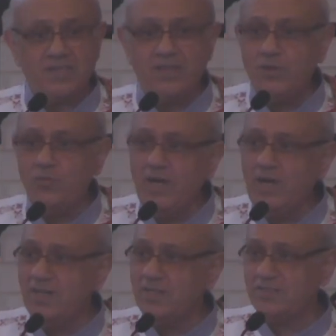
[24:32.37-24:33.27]
in the
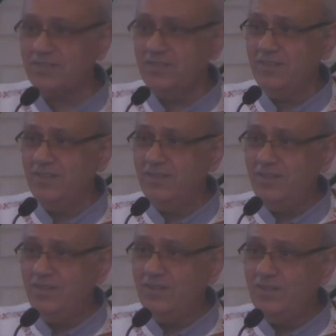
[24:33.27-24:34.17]
world.
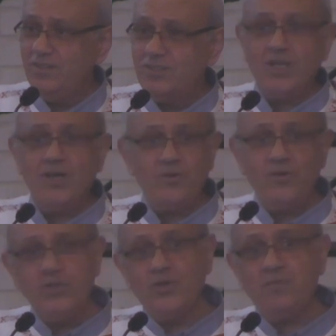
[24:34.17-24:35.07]

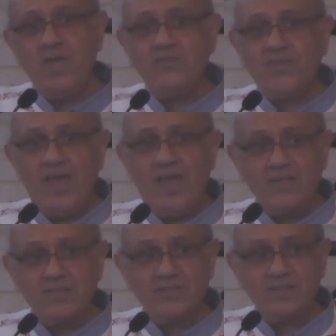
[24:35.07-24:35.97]
So, your main
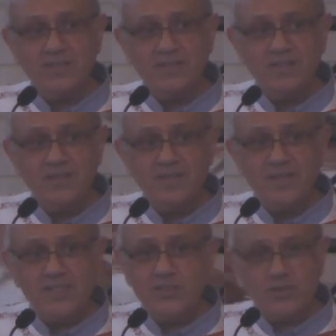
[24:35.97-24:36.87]
task
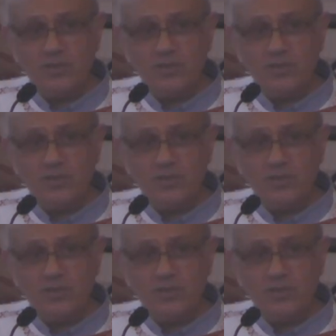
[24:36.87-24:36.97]
is not to,